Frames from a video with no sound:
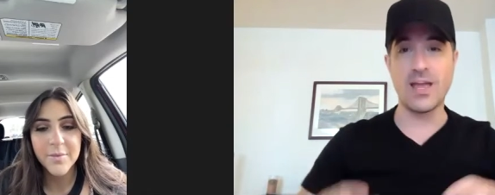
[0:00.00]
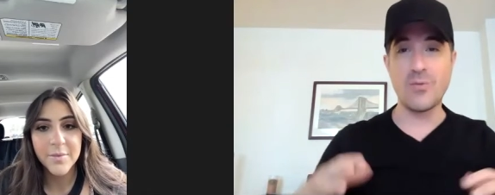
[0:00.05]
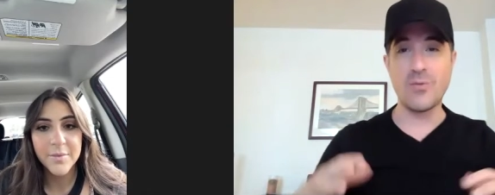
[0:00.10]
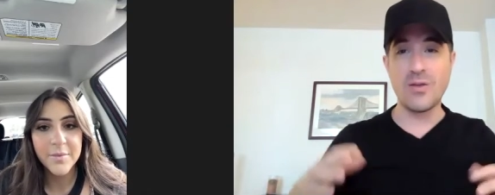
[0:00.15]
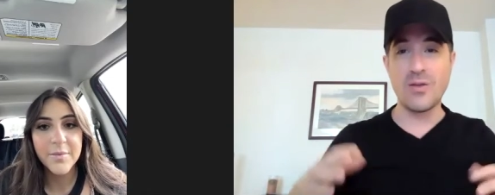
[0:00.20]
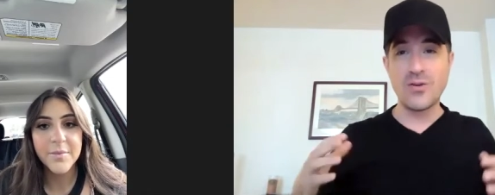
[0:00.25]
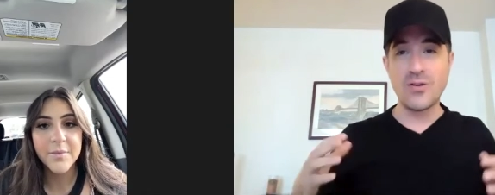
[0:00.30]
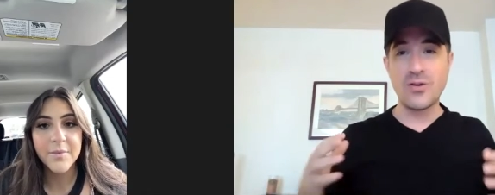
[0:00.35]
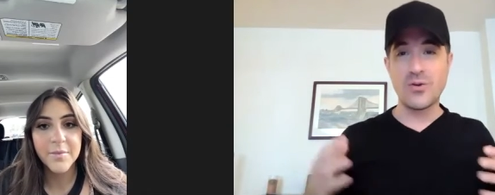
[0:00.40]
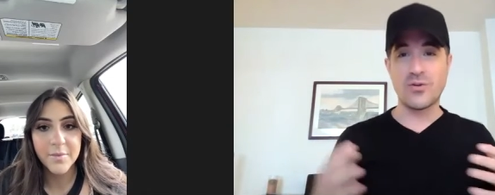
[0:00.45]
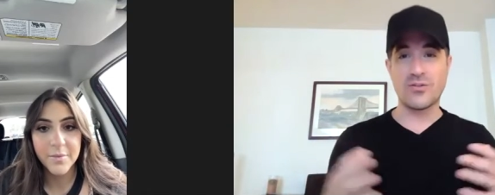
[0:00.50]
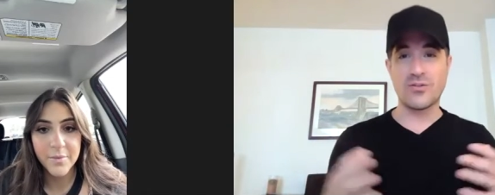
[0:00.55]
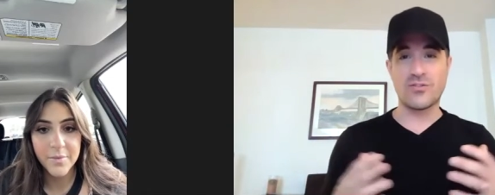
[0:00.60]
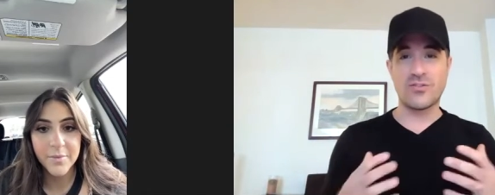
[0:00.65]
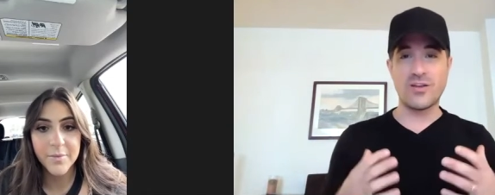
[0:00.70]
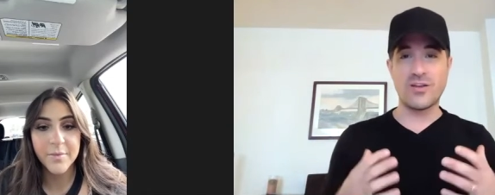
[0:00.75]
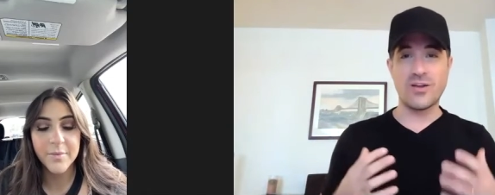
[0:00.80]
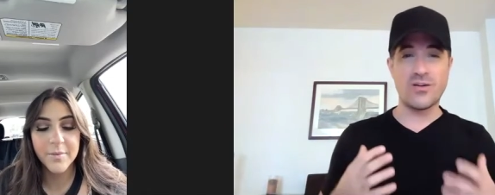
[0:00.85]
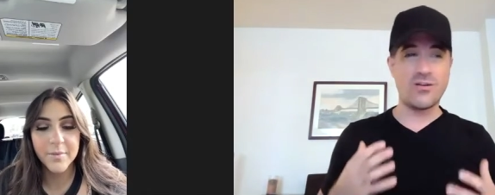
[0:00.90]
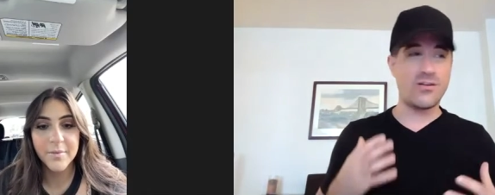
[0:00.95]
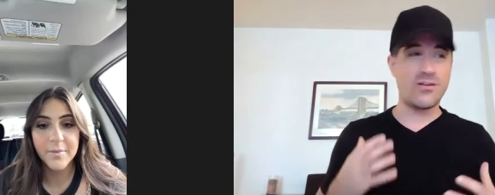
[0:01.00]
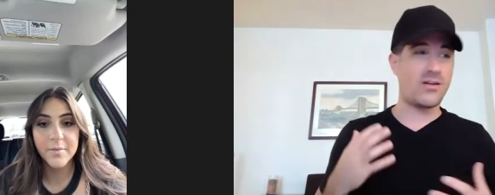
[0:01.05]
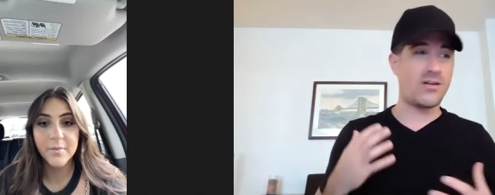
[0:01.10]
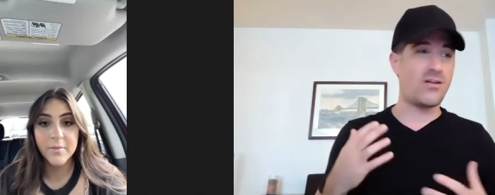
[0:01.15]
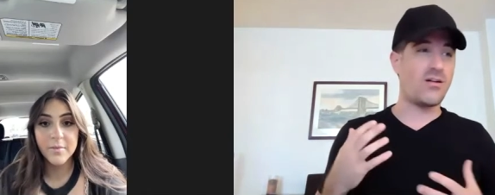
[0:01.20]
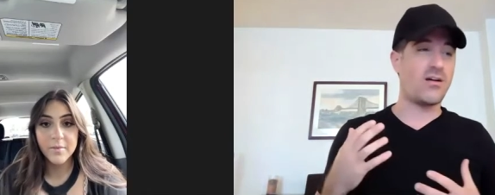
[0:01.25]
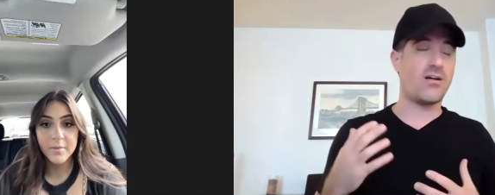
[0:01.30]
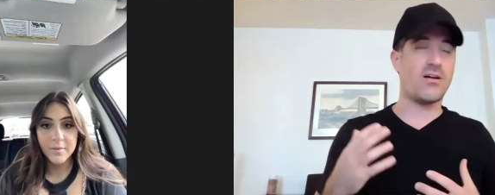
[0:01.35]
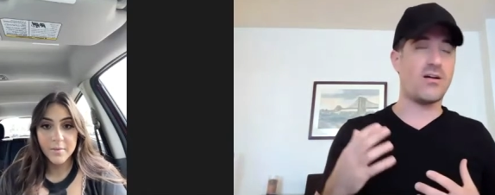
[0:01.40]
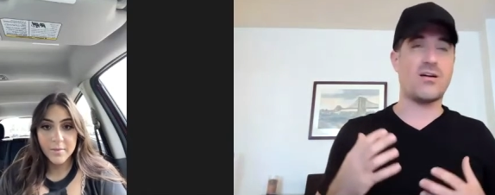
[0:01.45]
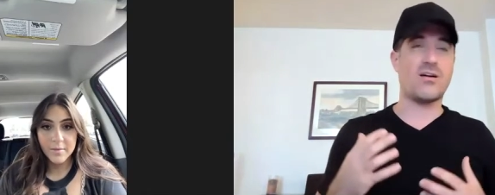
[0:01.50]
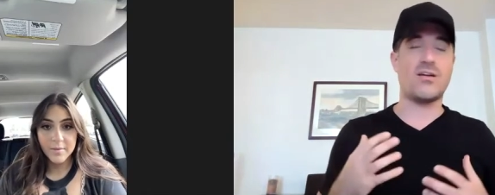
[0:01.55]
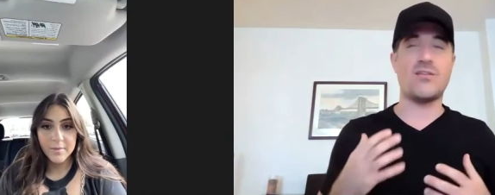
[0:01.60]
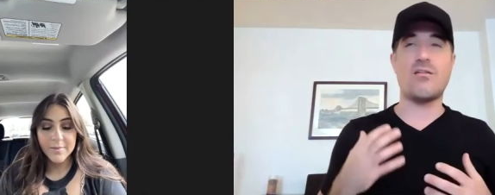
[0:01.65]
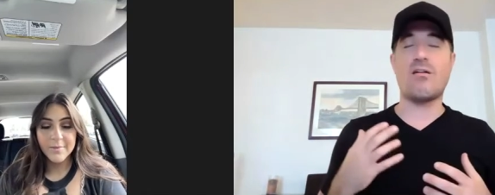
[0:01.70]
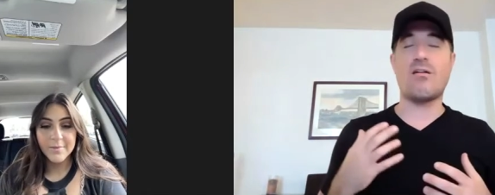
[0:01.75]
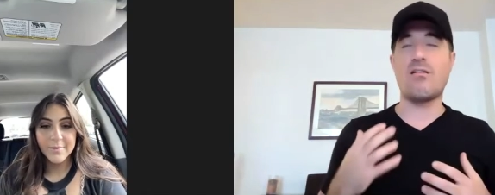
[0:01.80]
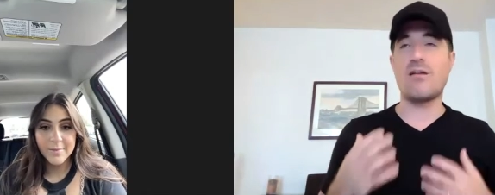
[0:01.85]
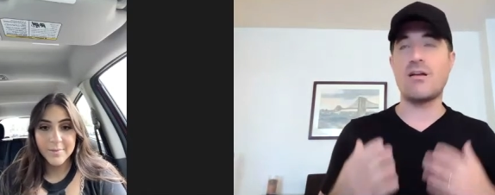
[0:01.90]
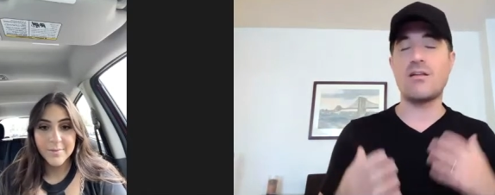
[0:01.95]
Speaker 1: whether you're a singer and uh, an
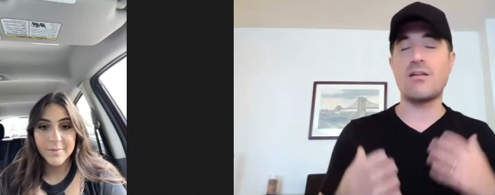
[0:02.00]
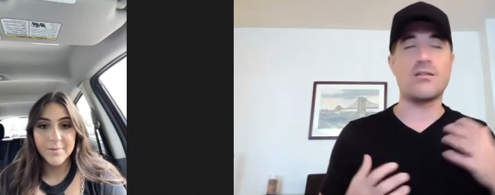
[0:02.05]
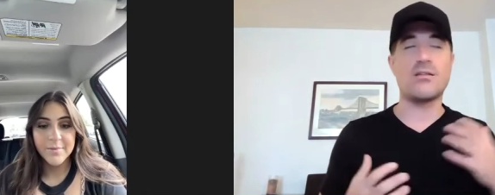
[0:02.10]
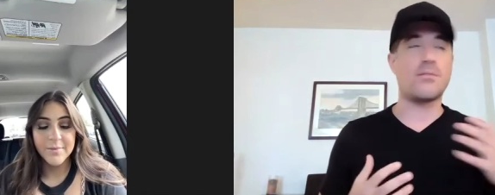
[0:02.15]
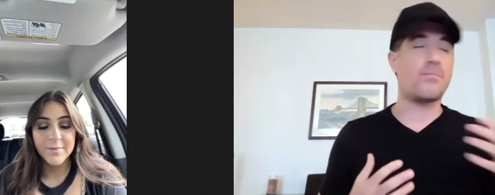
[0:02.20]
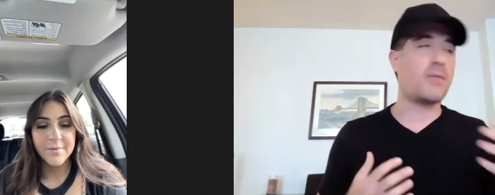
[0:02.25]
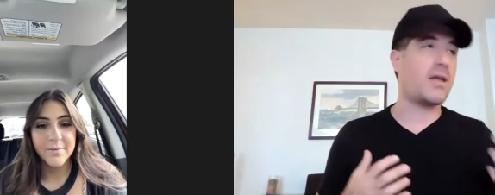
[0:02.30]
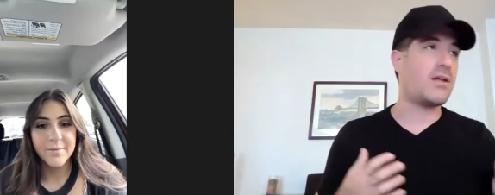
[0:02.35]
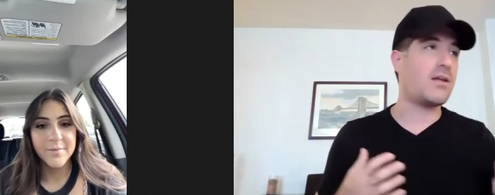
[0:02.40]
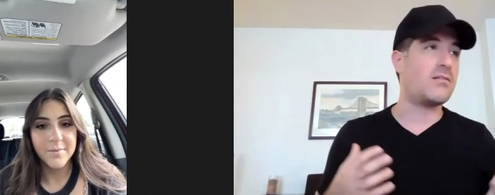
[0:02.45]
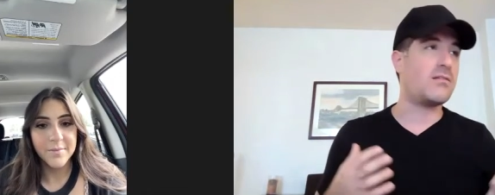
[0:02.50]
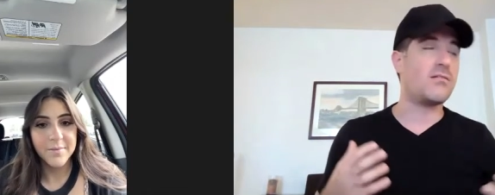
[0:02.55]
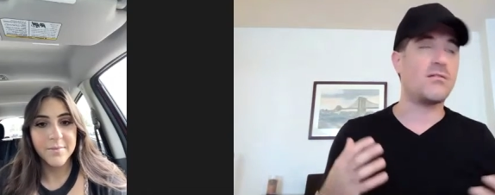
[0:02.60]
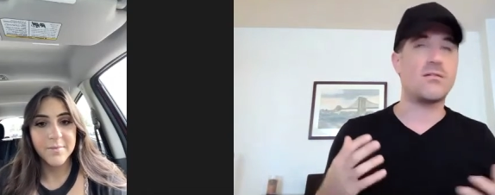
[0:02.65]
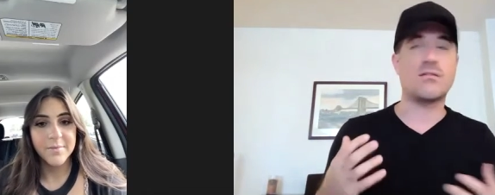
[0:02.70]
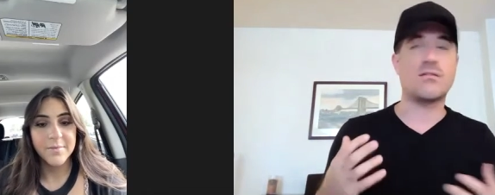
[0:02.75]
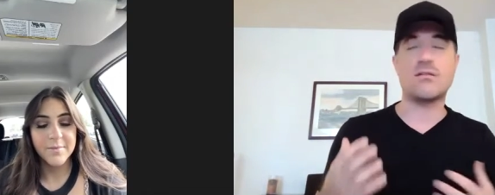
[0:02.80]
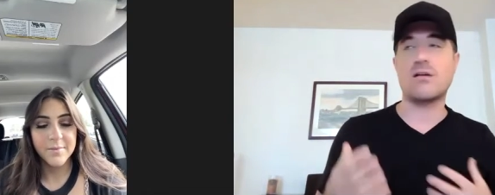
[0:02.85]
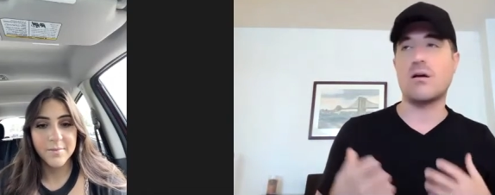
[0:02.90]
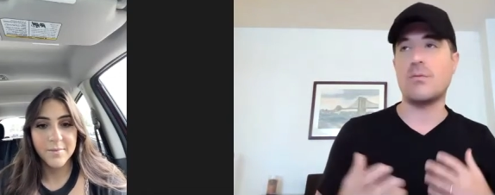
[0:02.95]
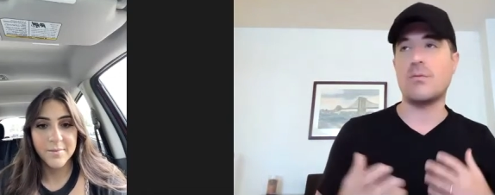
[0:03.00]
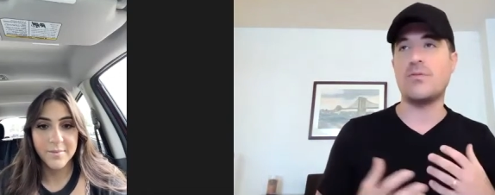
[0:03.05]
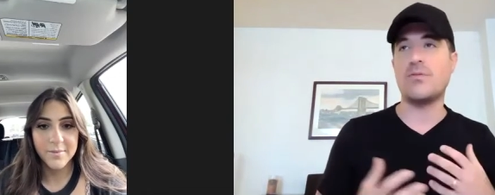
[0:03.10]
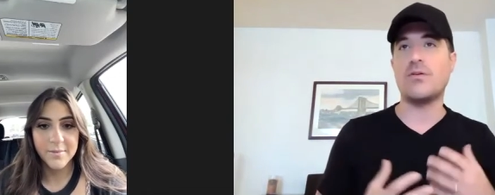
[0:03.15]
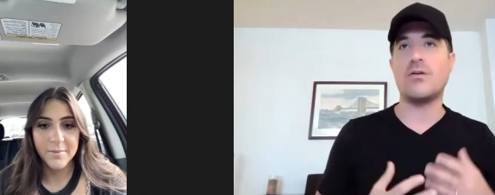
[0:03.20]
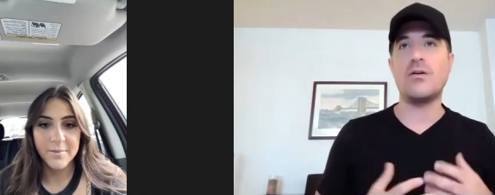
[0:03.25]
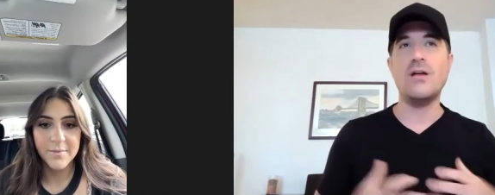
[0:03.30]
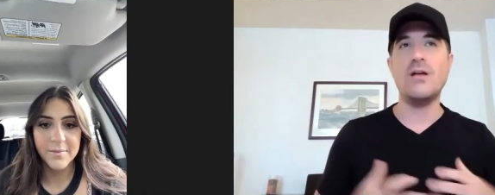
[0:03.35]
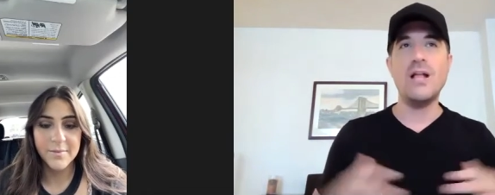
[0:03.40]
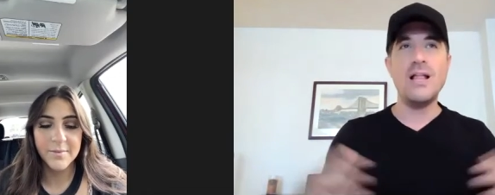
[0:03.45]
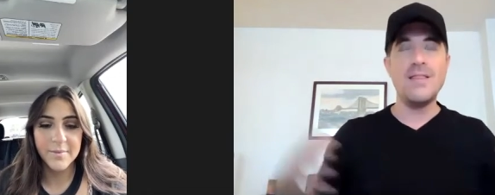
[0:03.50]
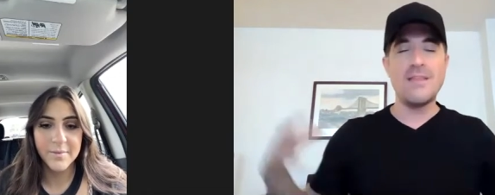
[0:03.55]
artist, a painter, a sculptor,